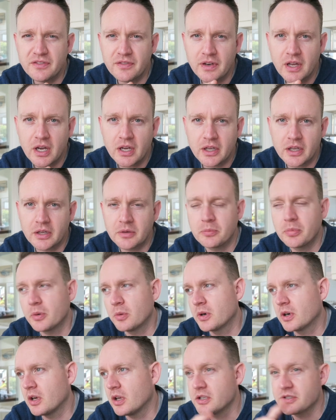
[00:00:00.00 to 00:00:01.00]
of vlogging,
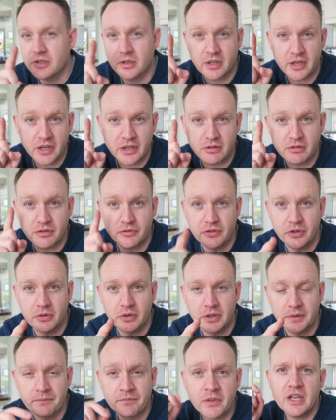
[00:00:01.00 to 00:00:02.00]
but we're also kind of
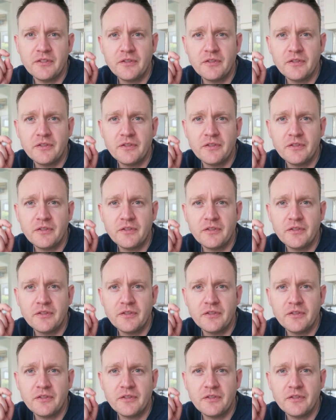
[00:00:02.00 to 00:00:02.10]
reviewing.